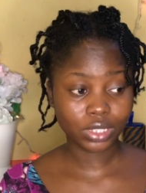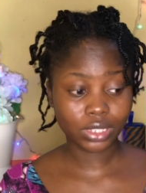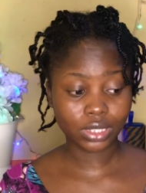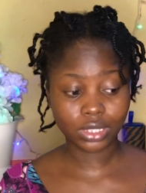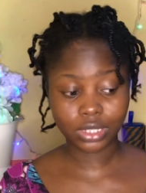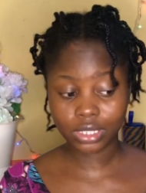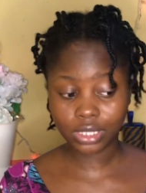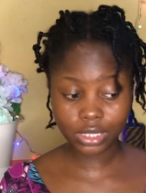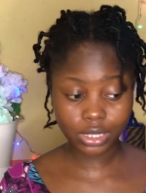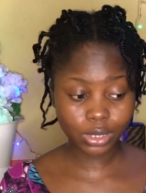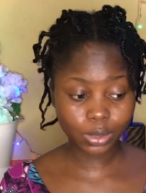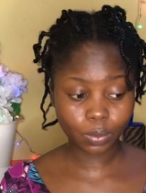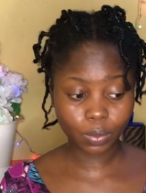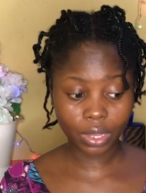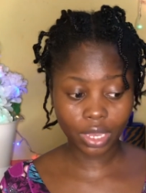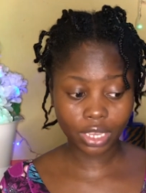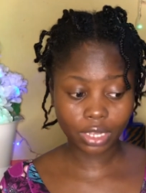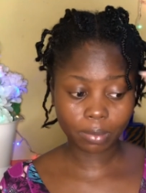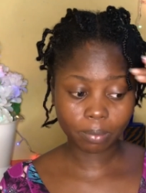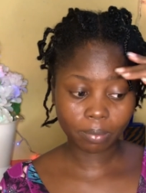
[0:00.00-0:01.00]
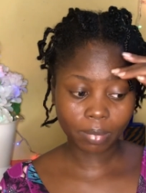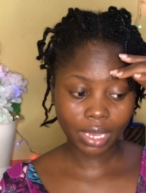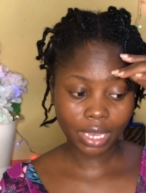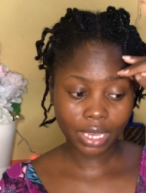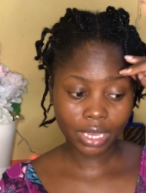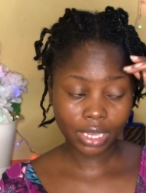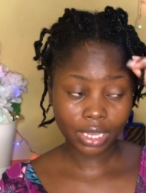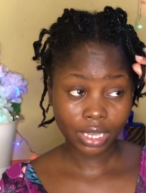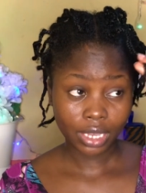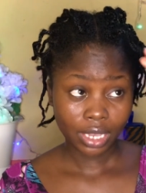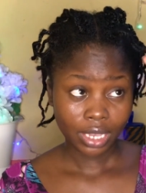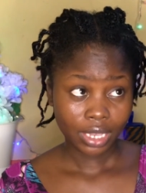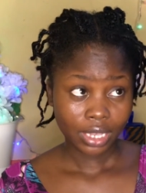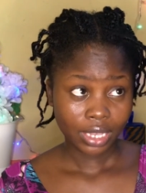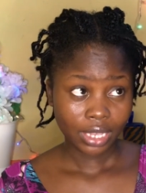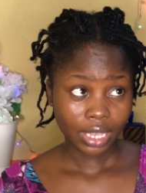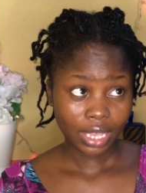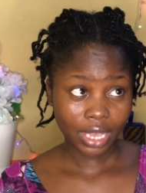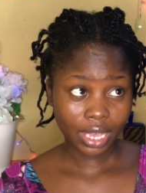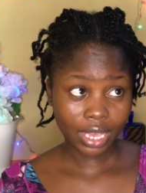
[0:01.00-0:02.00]
this way my
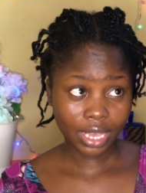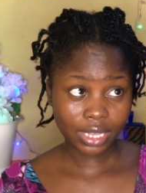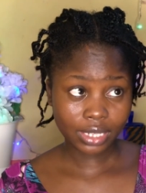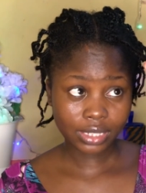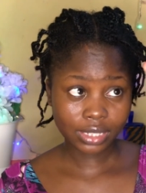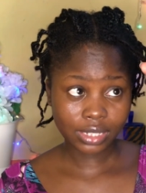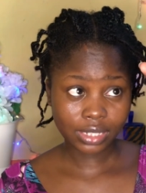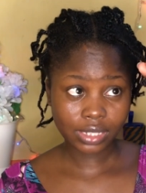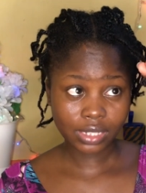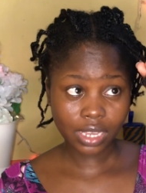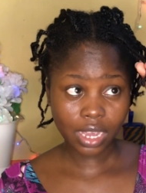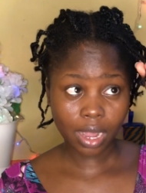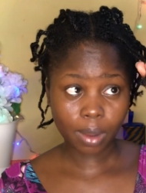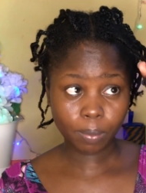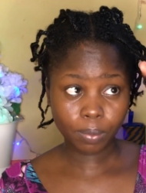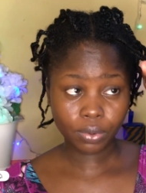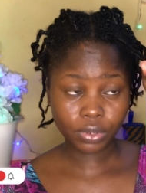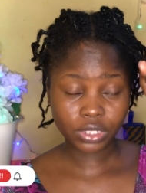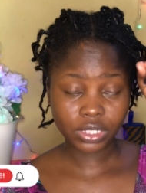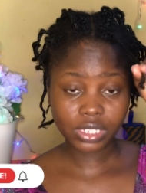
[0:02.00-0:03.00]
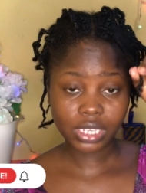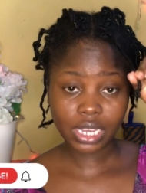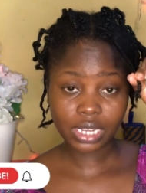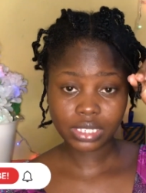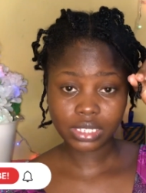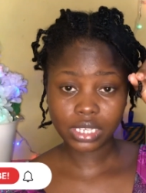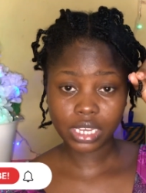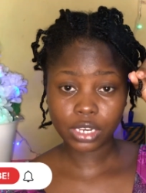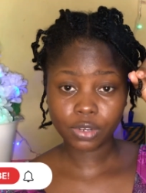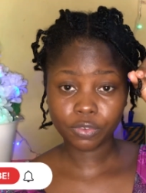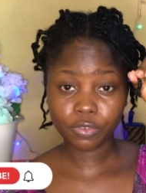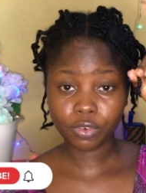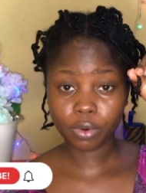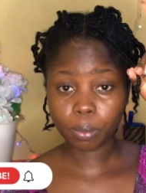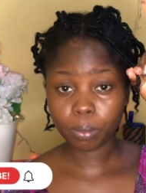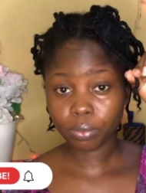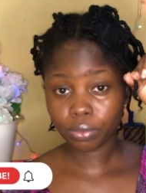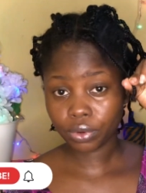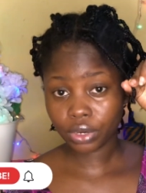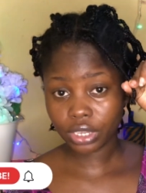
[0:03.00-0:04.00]
ends are protected from
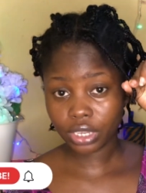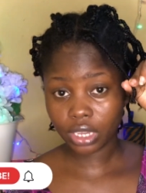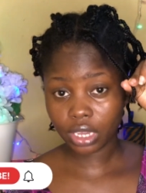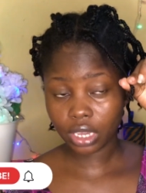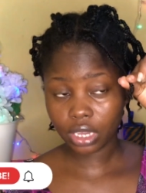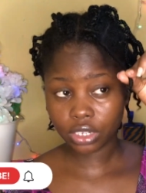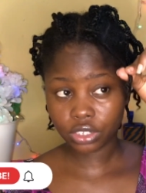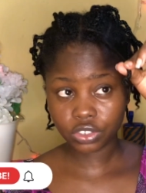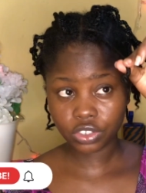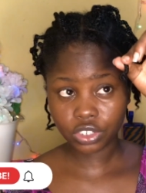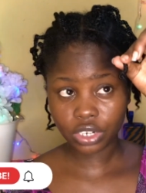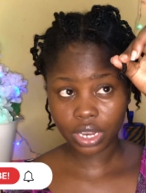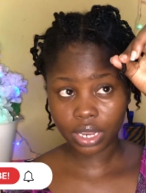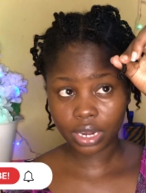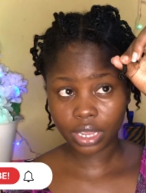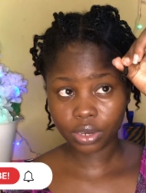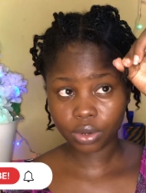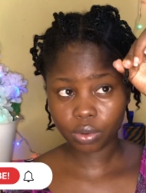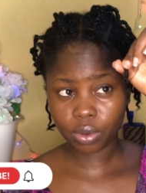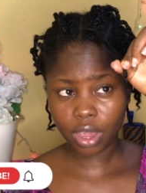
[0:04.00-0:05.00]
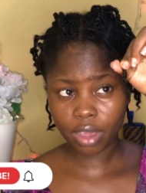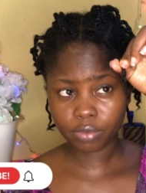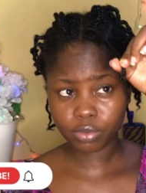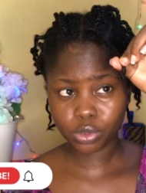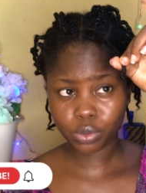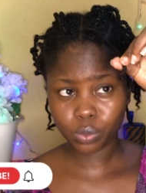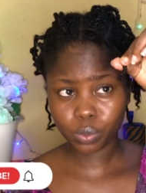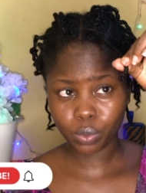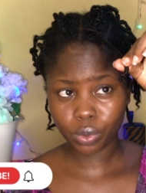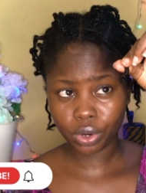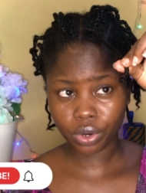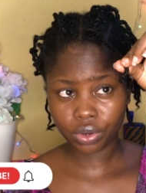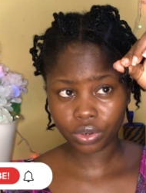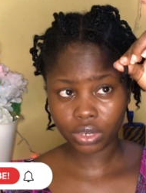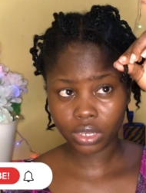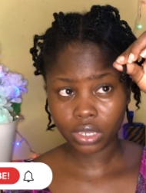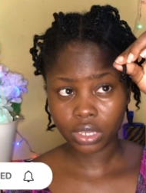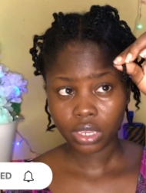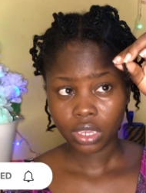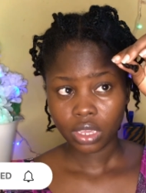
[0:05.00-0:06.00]
breakage and I don't have to
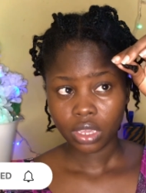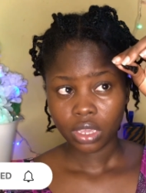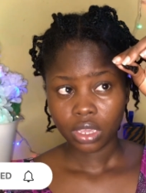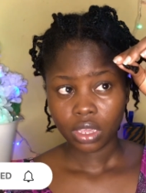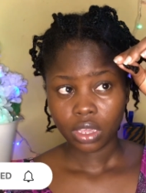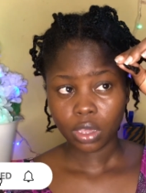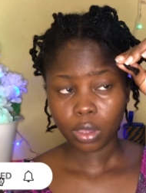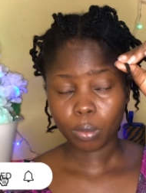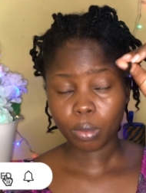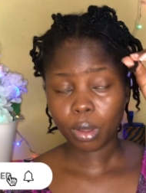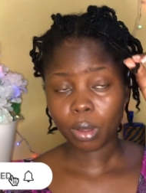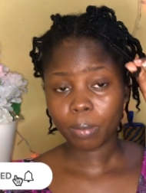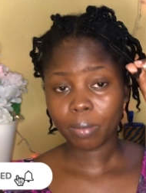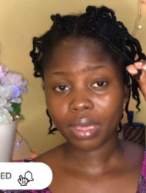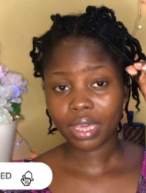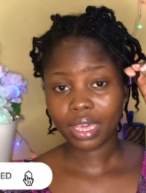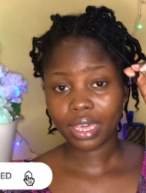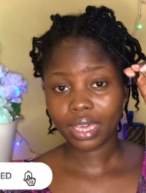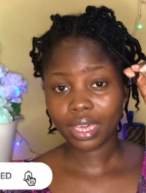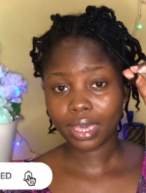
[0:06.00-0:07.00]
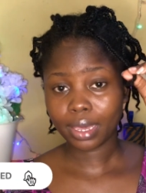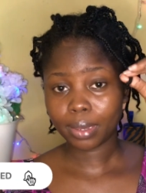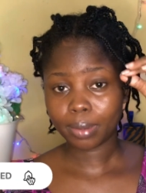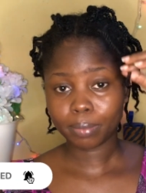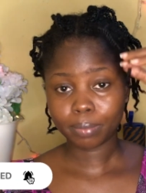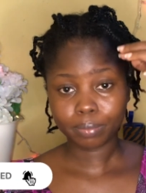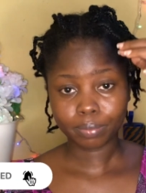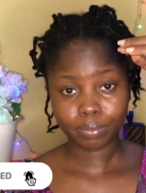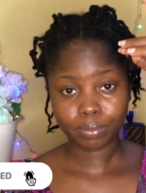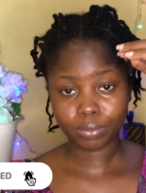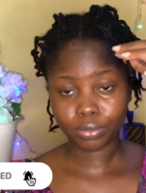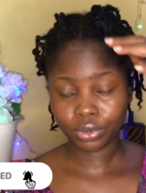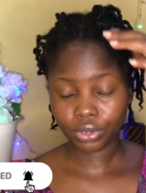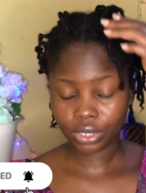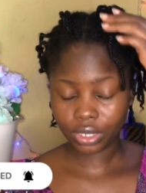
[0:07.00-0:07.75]
worry about my hair breaking.